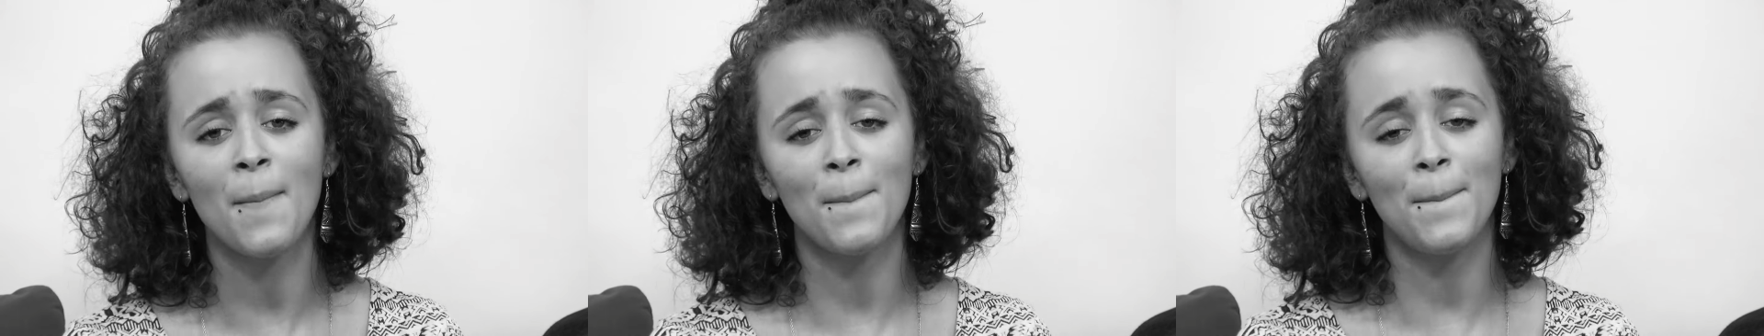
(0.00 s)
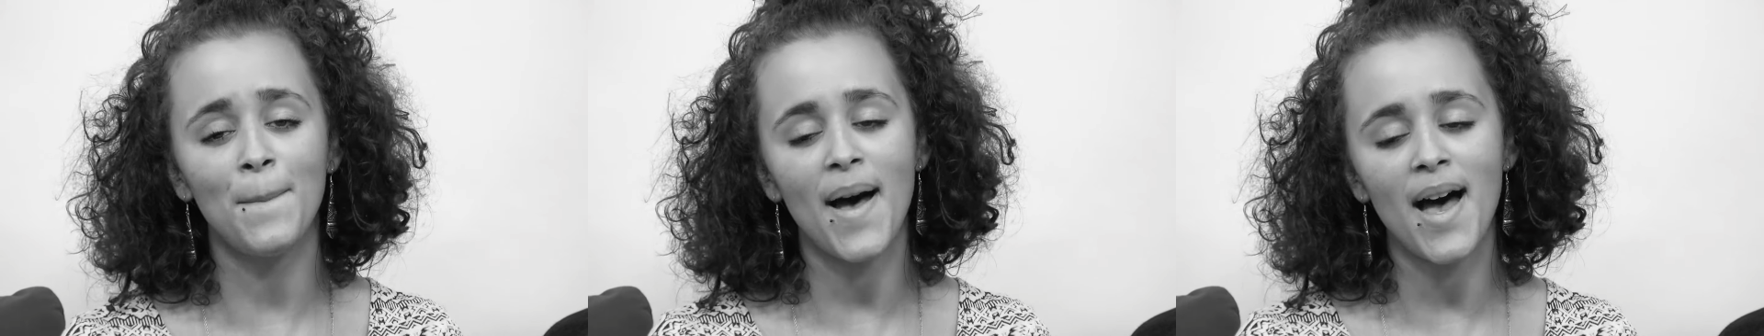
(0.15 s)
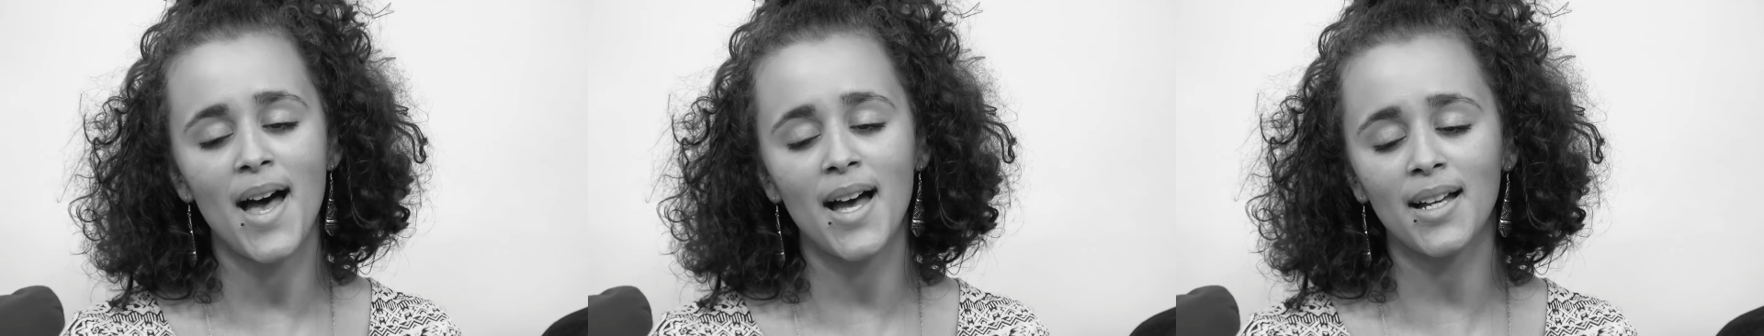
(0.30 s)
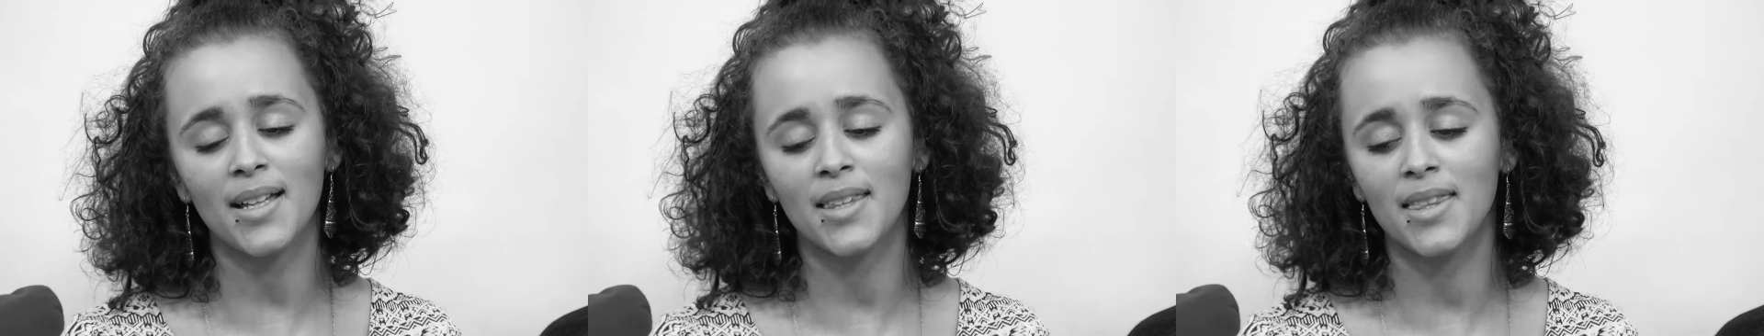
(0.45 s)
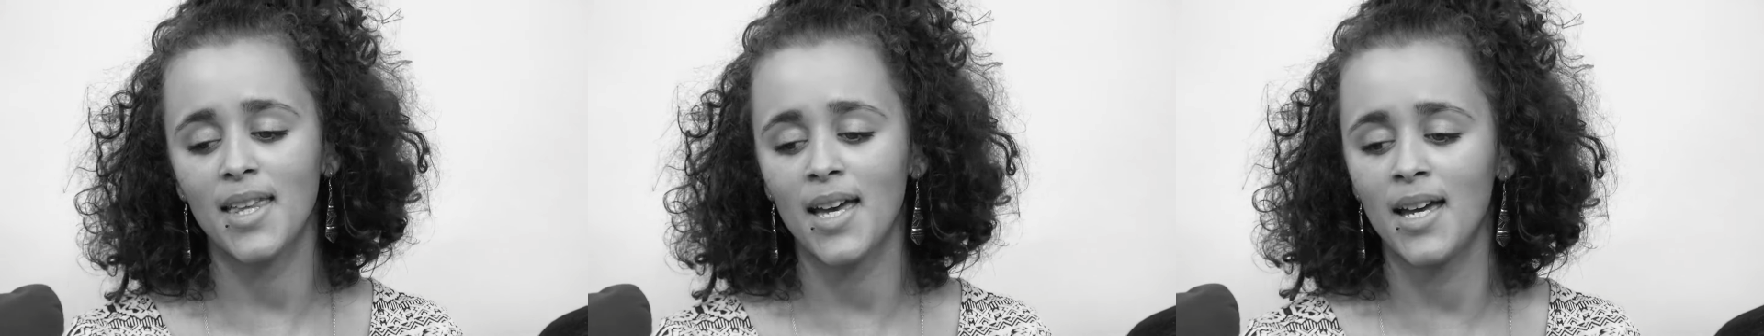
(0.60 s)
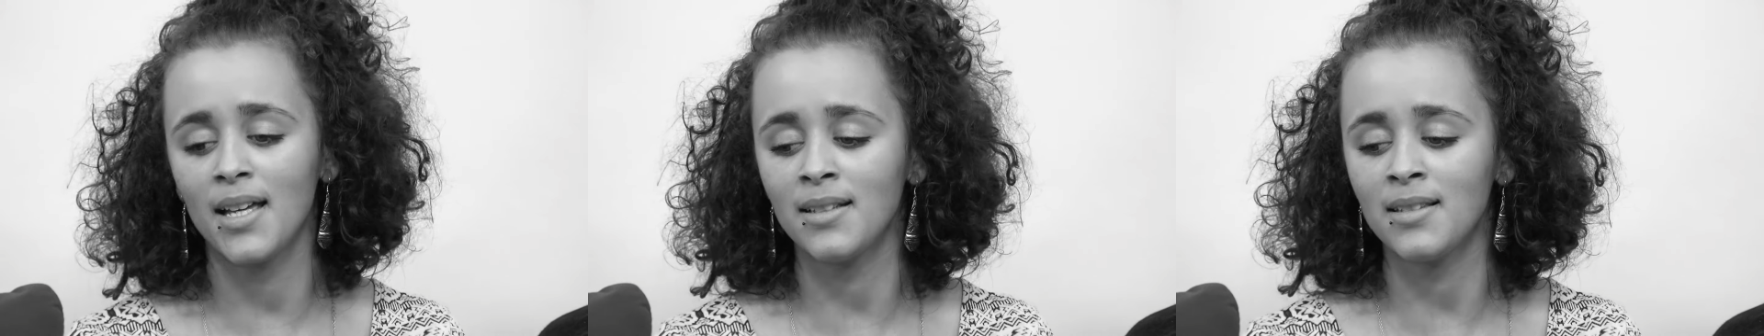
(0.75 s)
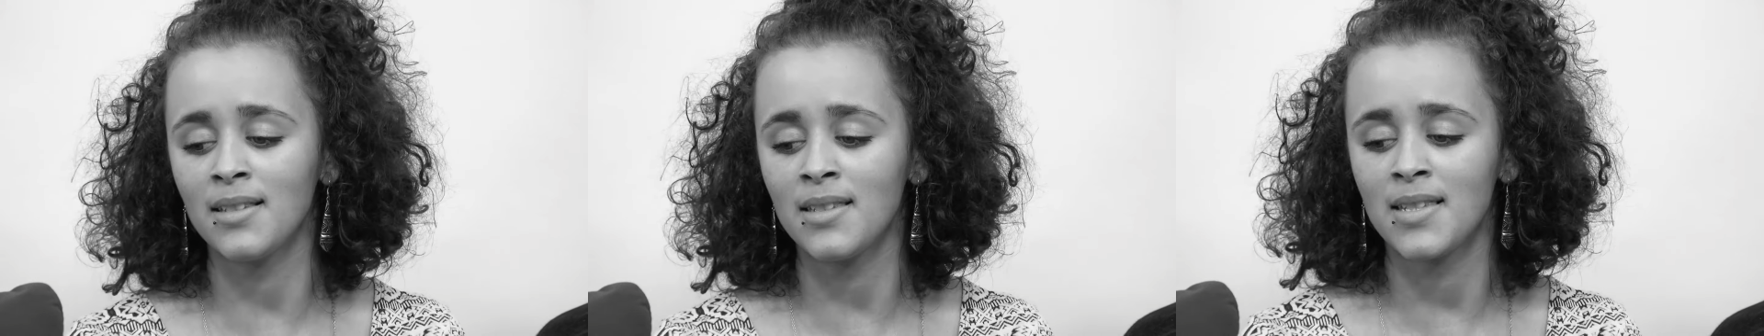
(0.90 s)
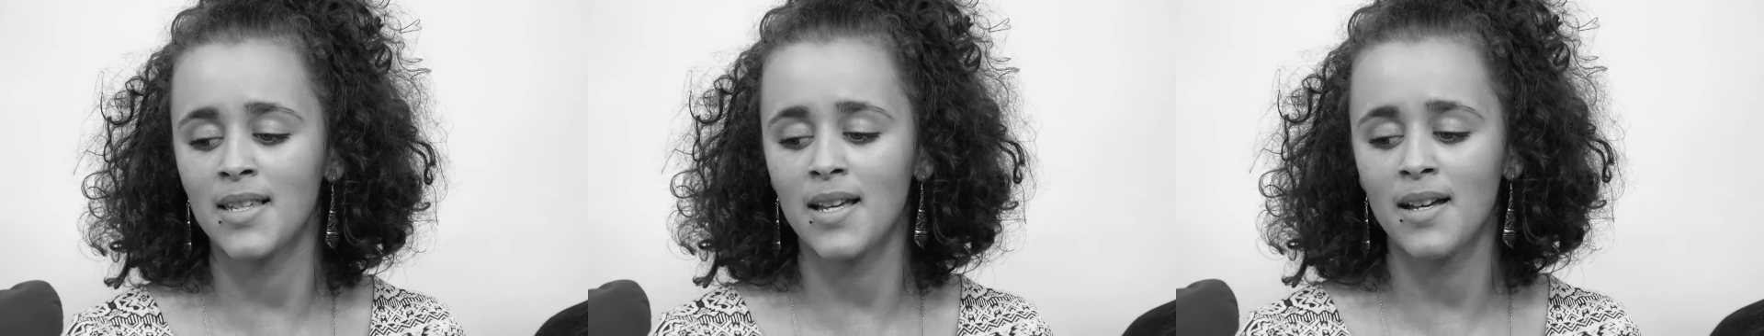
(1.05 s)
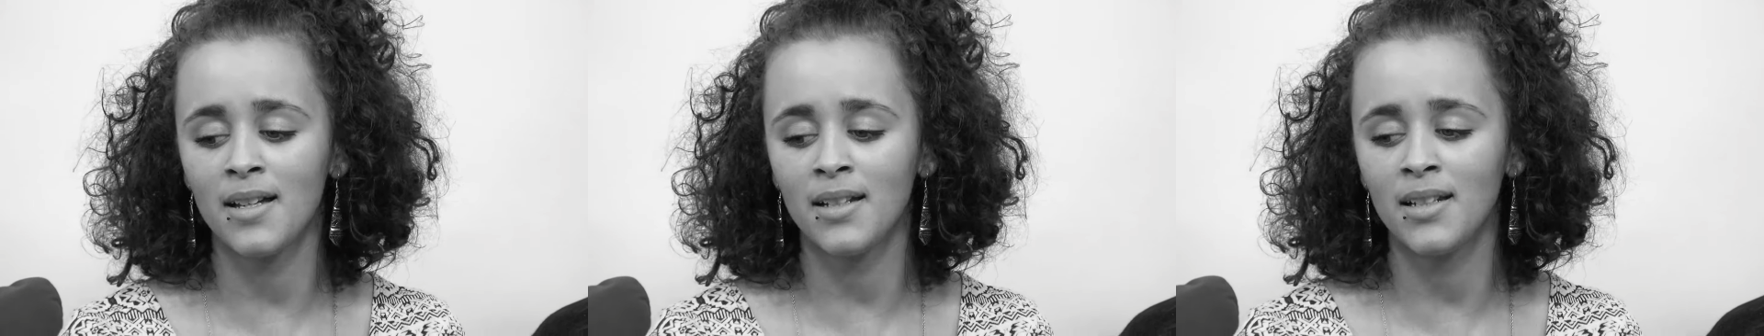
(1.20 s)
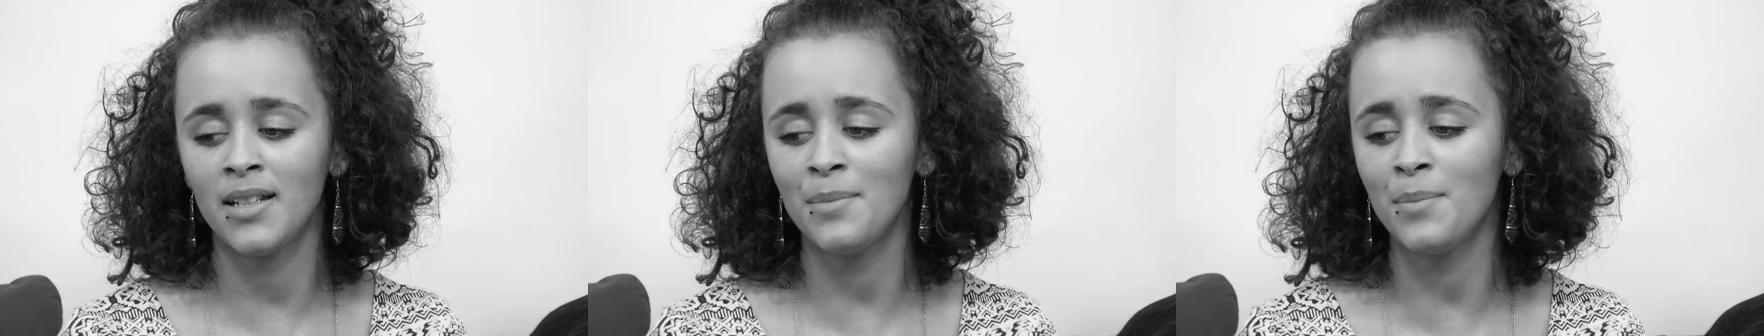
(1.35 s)
back then,
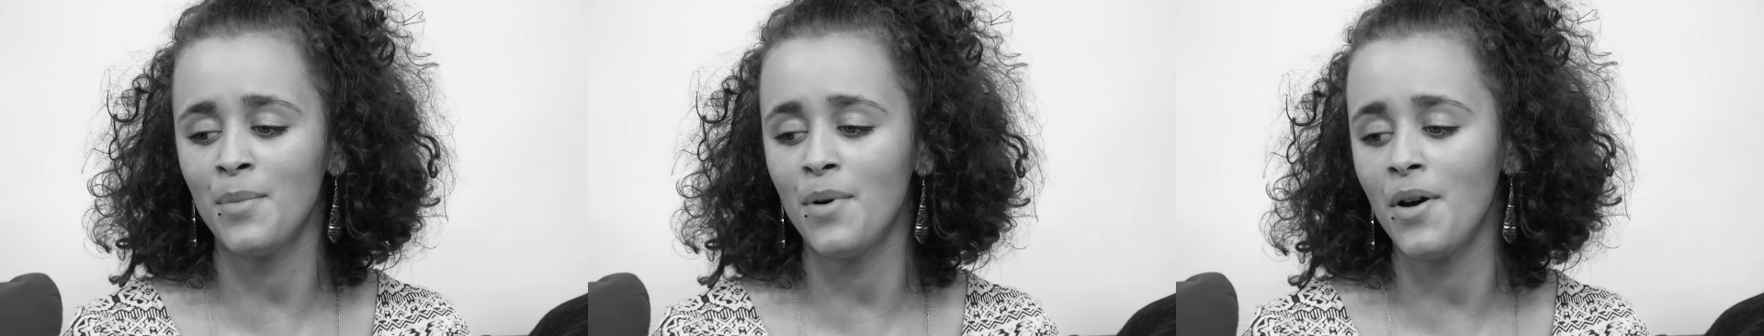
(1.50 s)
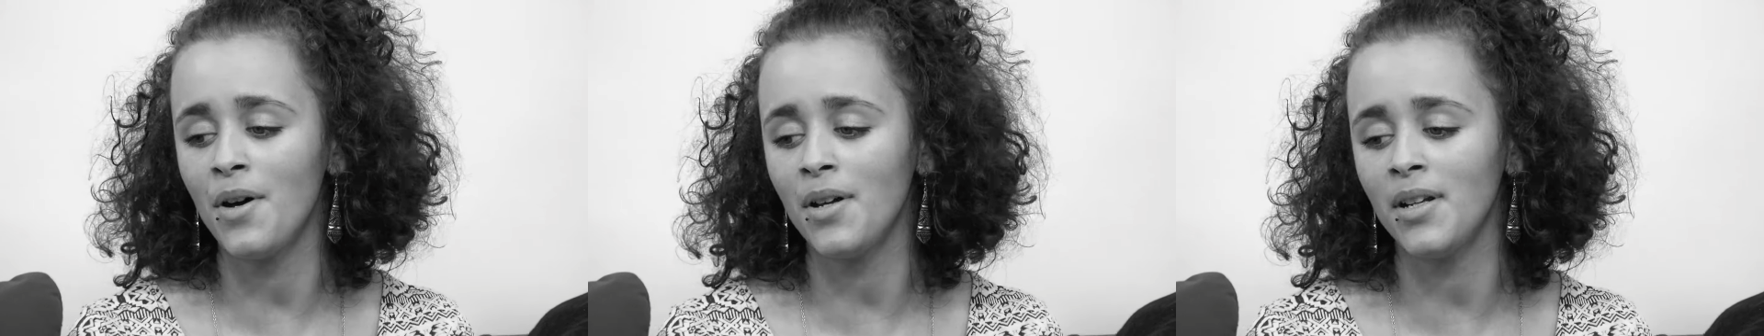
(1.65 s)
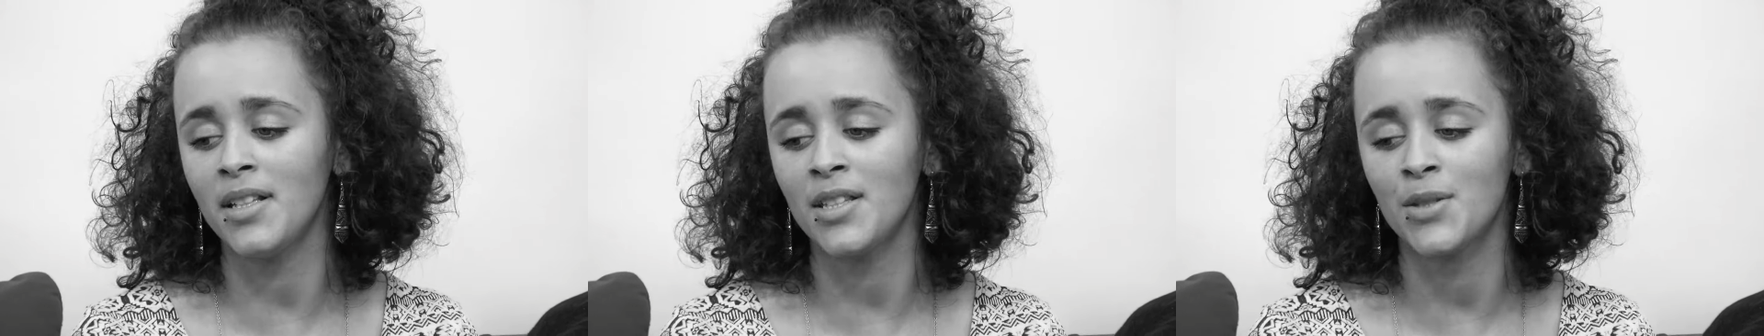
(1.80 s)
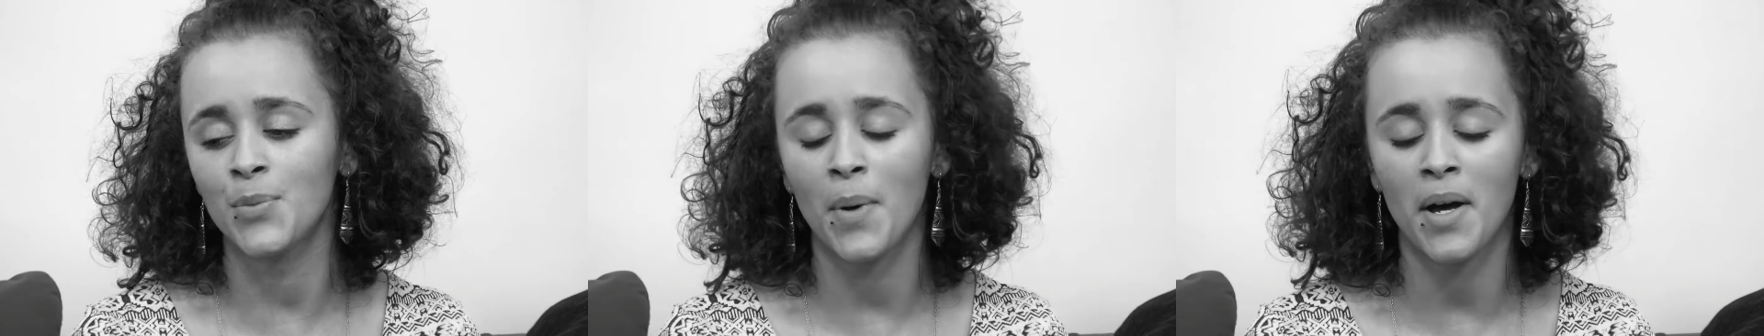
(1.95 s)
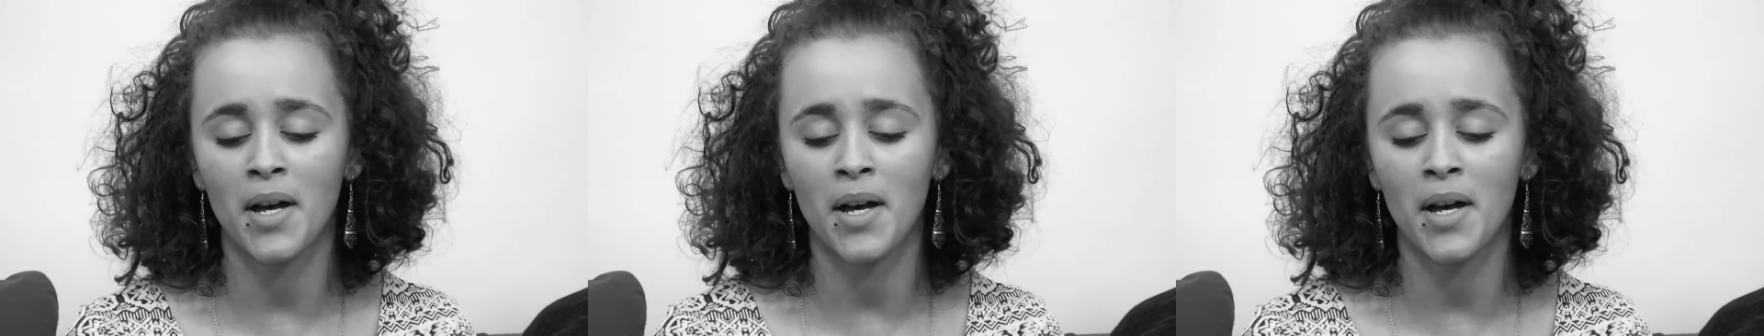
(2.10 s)
sunny mornings